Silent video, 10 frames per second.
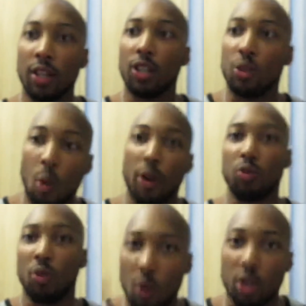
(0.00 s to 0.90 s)
20,
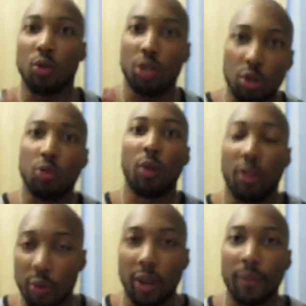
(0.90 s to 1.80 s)
21, 22,
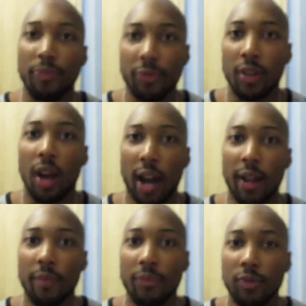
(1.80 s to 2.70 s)
23. All
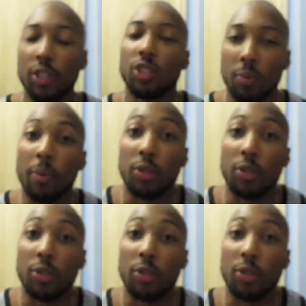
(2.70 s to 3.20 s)
right, just remember